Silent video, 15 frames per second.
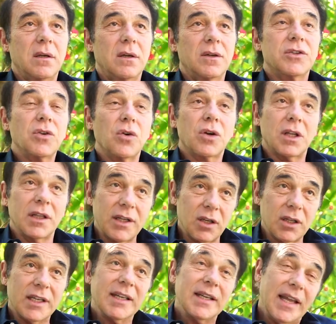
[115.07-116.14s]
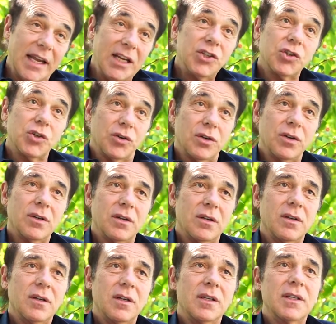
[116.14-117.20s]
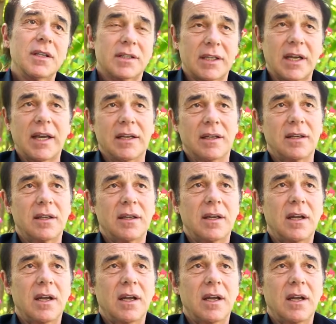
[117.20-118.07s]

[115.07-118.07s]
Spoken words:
So clearly nature decided